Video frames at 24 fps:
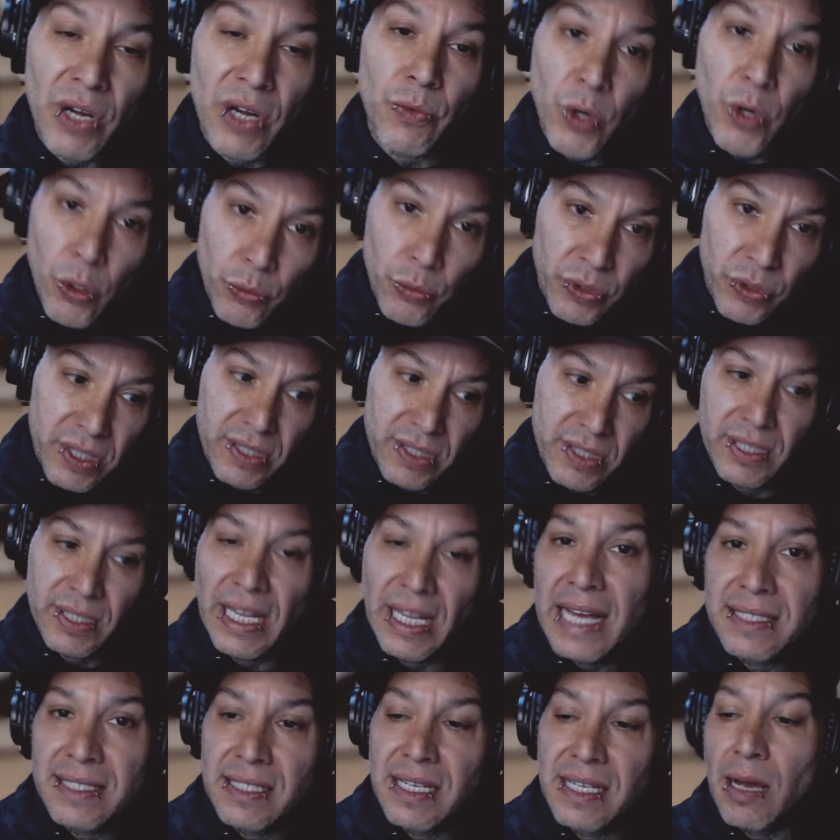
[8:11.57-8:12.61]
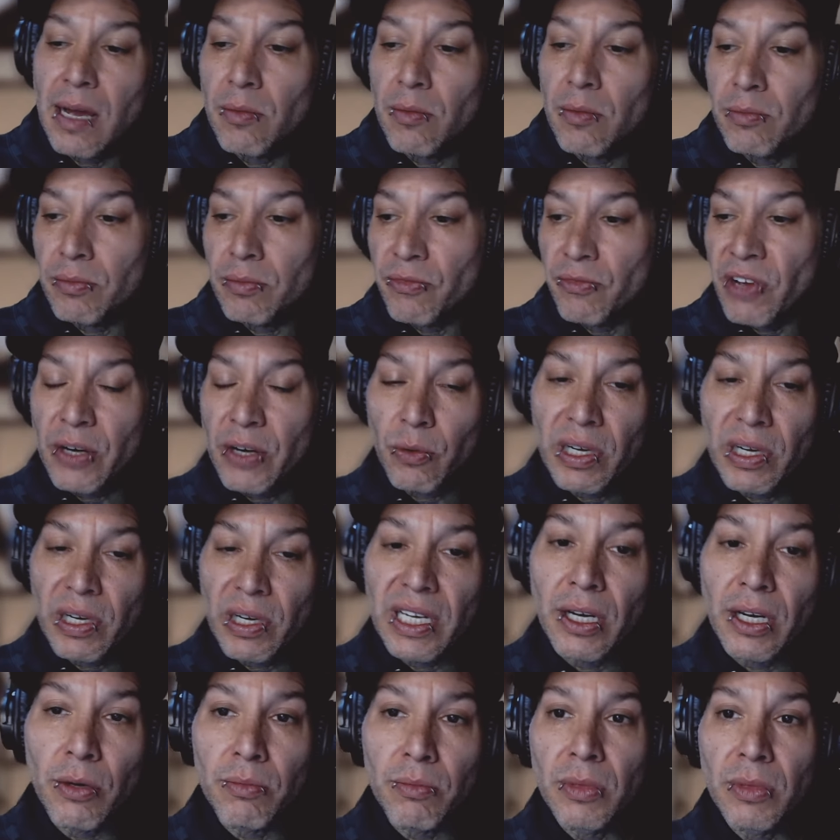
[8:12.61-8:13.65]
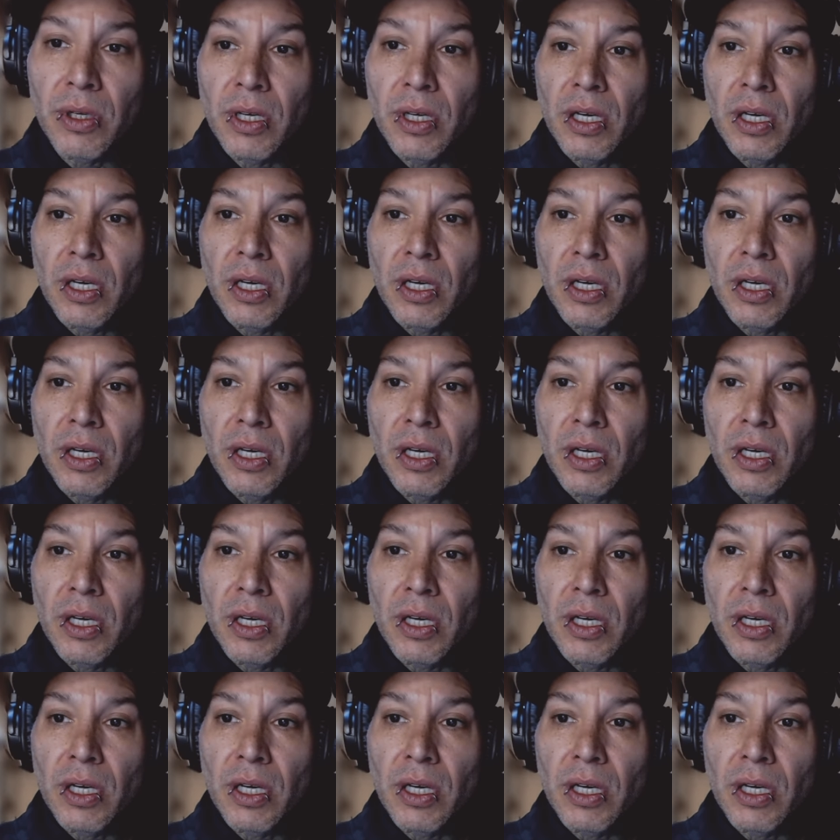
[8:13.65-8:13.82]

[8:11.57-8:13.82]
wrote this last album, Find a Way Home,